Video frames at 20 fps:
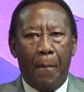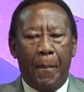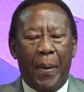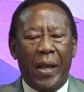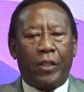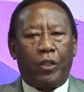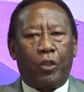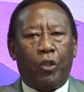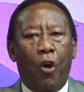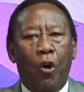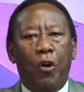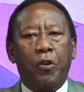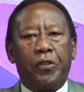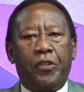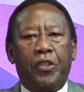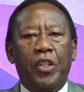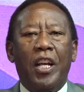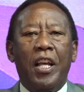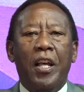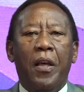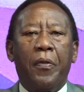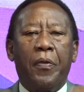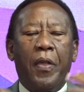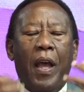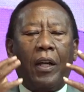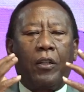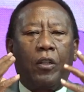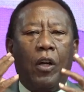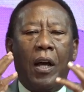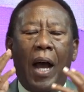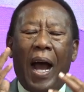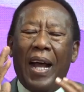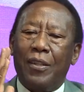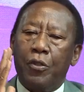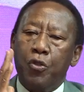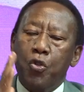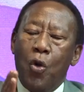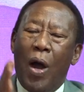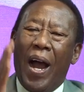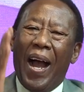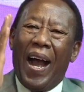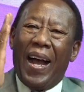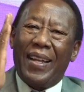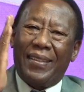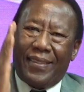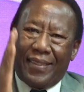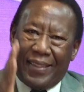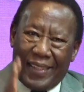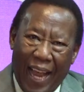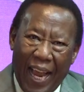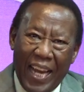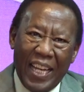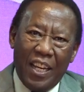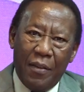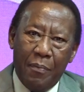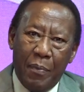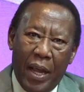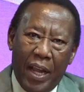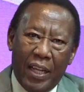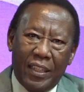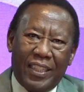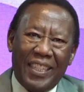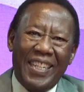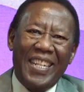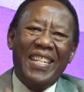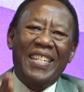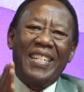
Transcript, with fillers: because the, uh, your assignment